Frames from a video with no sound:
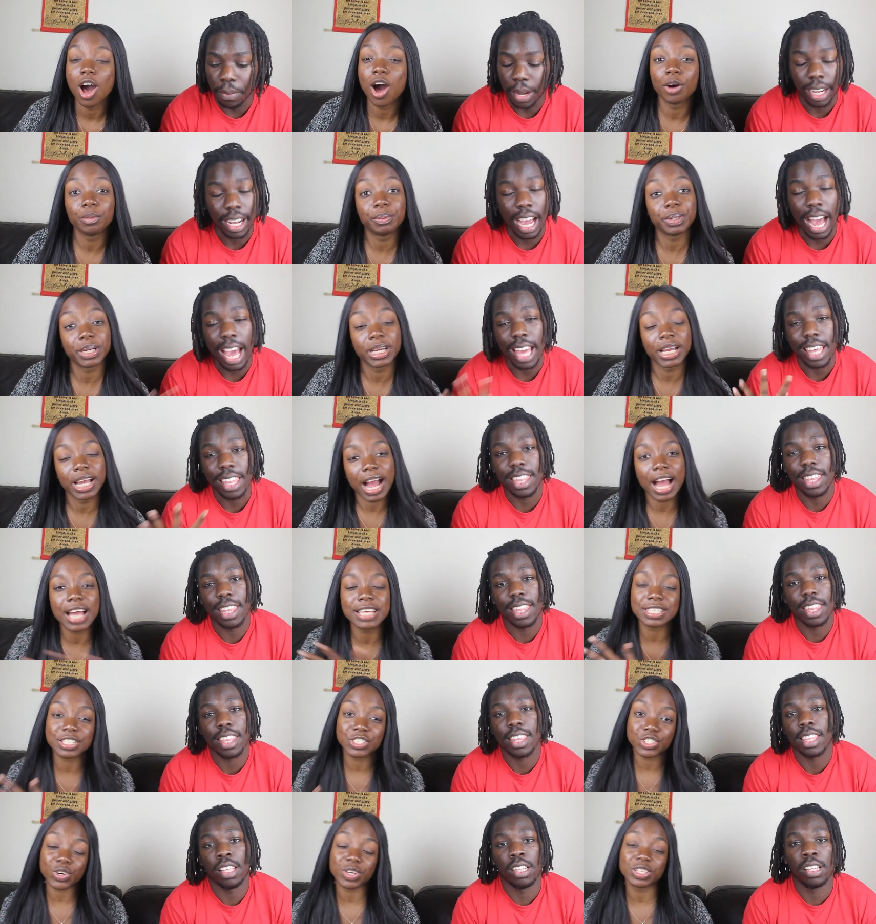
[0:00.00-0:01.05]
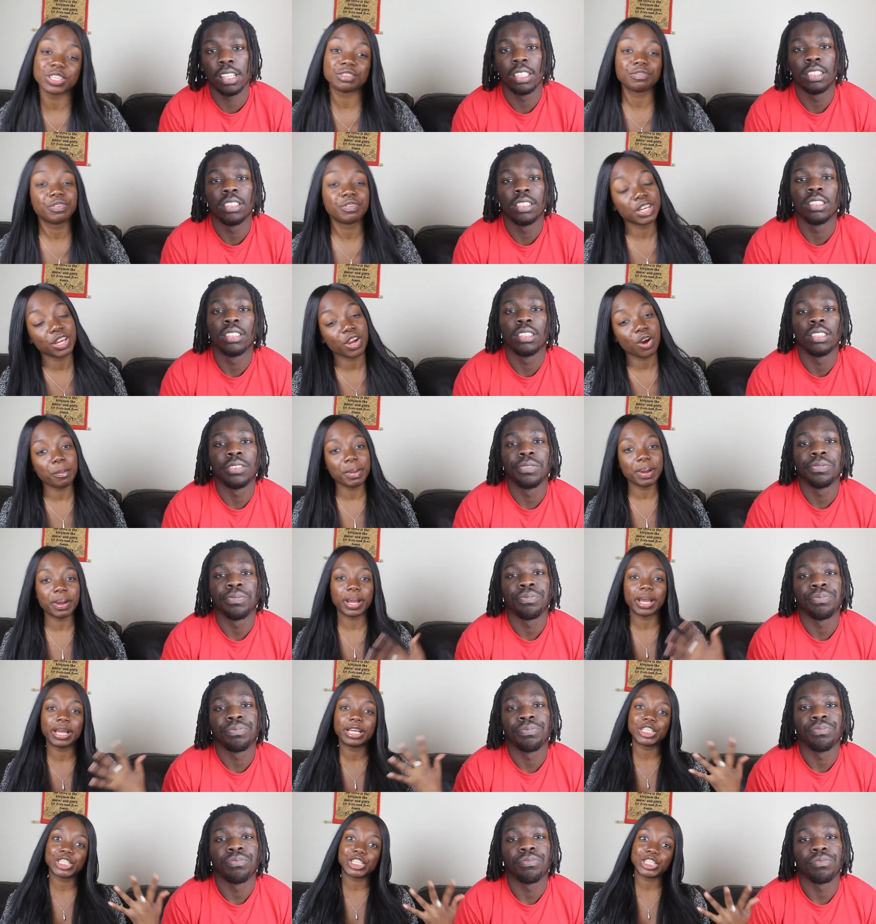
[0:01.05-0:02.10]
Speaker 1: But guys. guys, enjoy this video. Man.
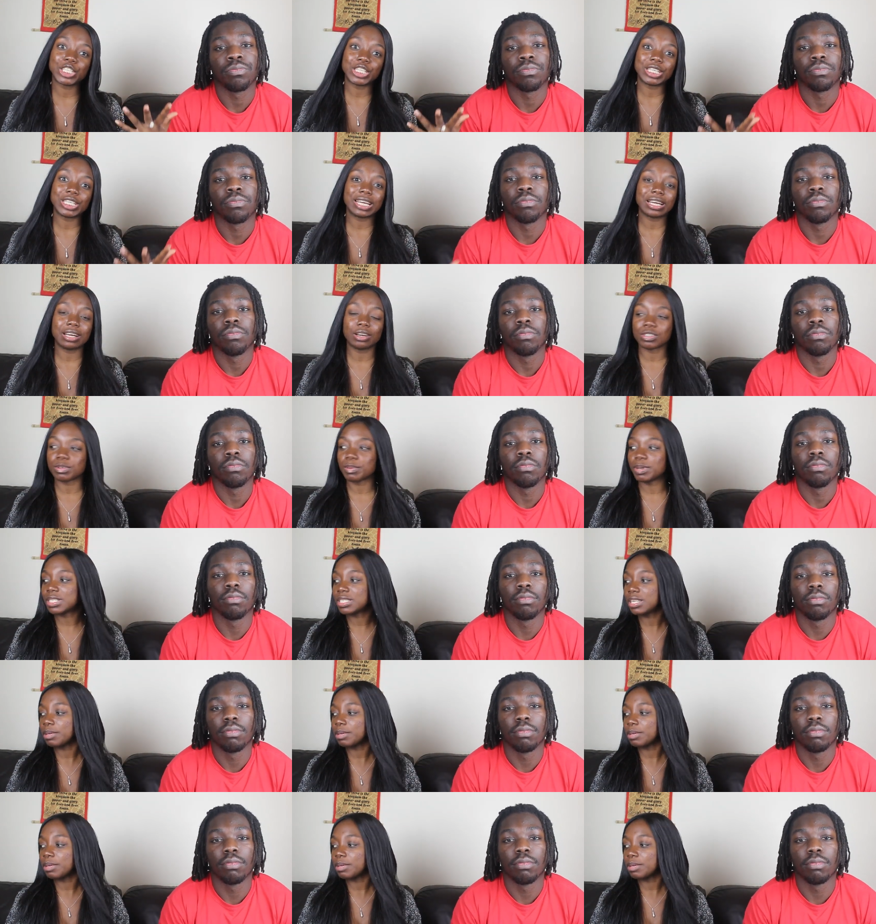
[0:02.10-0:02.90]
Yeah, I would